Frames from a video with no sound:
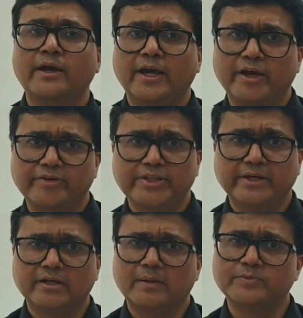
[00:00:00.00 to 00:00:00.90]

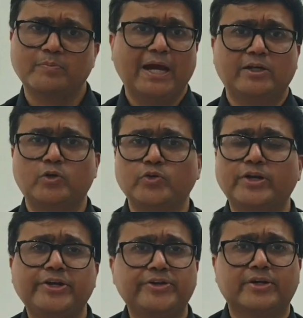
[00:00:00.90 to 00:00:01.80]
Everything comes back to
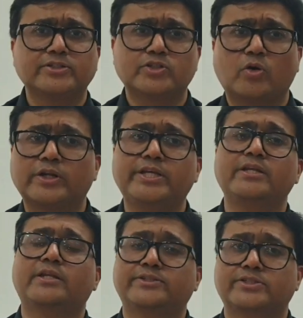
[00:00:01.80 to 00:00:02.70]
your interest or
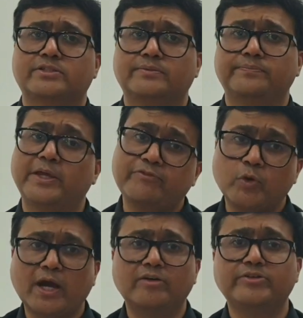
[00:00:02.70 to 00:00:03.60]
keenness. If you
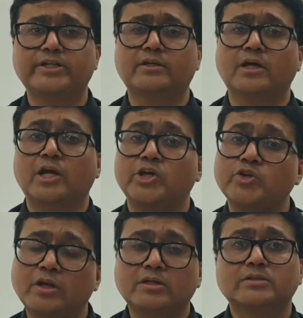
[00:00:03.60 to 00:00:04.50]
have it,
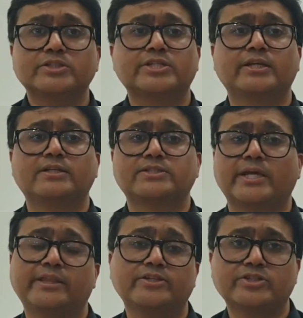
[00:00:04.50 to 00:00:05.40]
you learn the skills
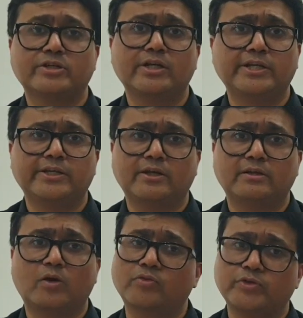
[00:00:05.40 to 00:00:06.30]
in the journey
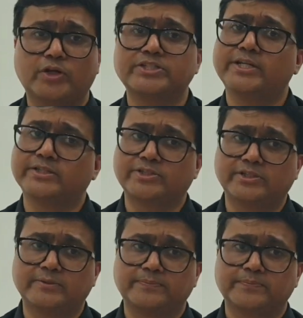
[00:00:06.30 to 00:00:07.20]
of your
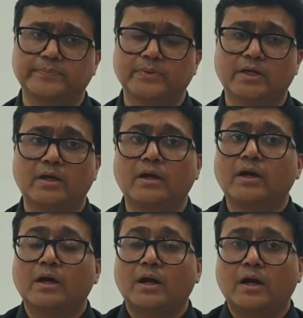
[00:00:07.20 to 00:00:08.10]
residency.
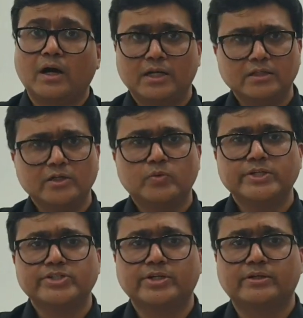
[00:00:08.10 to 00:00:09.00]
Another
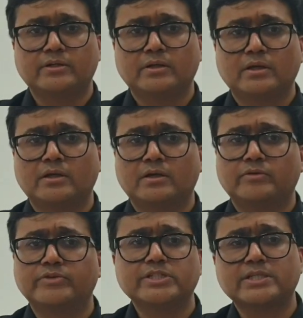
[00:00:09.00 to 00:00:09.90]
question
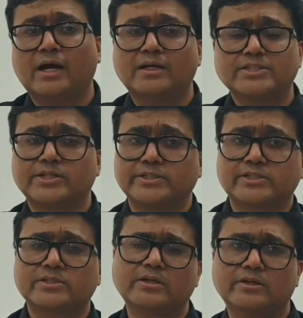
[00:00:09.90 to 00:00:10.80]
which is asked is,
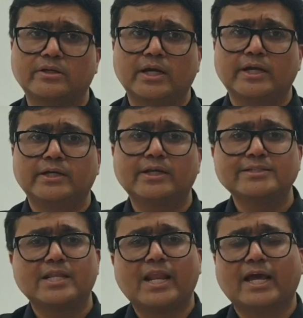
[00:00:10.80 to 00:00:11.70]
sir,
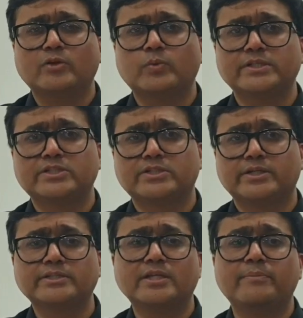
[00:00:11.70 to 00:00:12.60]
does language
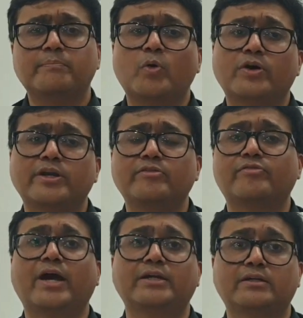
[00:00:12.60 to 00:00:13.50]
is an important
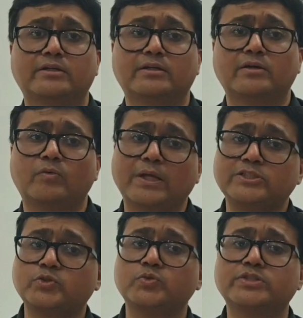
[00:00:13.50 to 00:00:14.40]
factor while
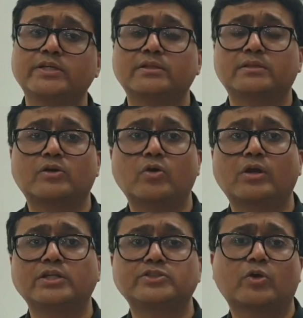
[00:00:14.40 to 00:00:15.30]
choosing the
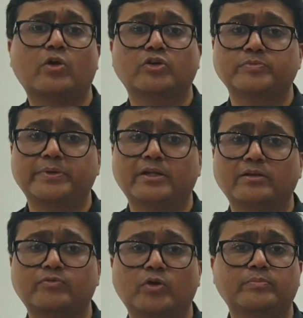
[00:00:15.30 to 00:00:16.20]
college or hospital
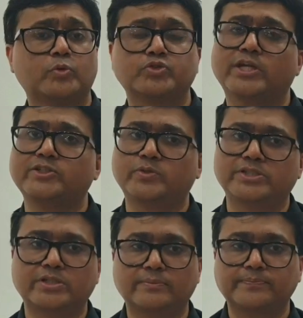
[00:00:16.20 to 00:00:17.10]
for
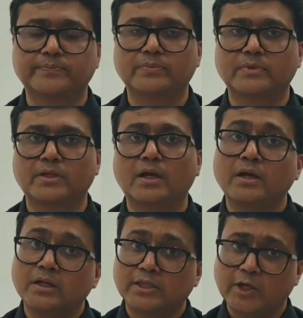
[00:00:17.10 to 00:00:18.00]
post-graduation?
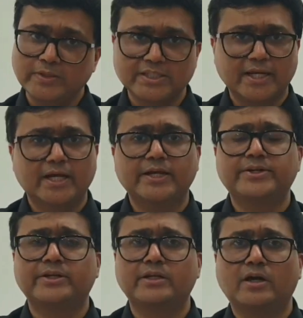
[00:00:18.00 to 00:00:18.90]
Now in
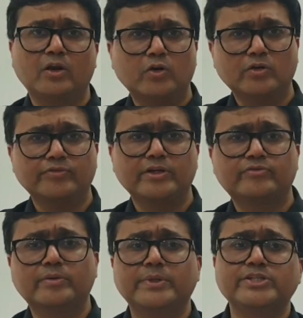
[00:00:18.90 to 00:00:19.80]
psychiatry, a lot of
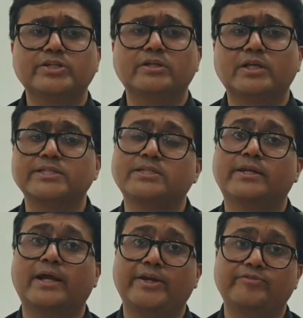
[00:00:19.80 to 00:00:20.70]
information is
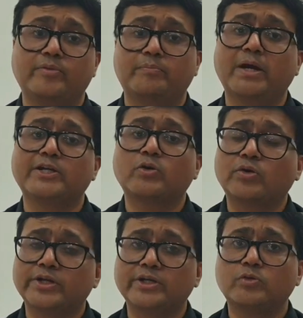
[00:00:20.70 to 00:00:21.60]
derived by
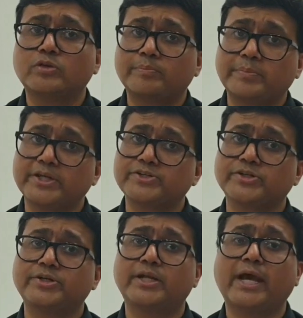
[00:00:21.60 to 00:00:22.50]
talking to the
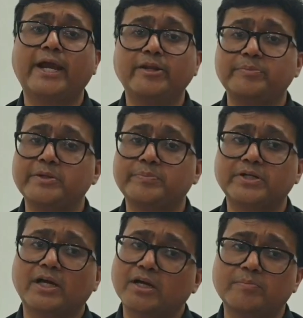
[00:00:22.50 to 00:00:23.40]
patient and
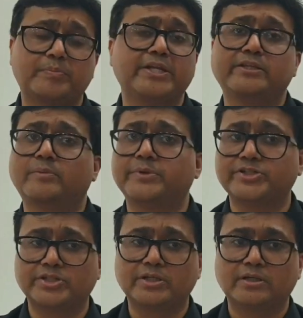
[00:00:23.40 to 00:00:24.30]
people accompanying the
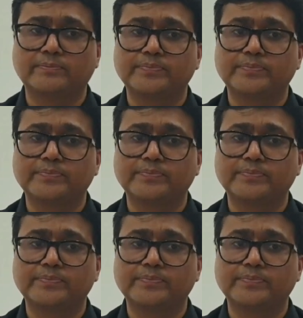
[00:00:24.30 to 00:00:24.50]
patient.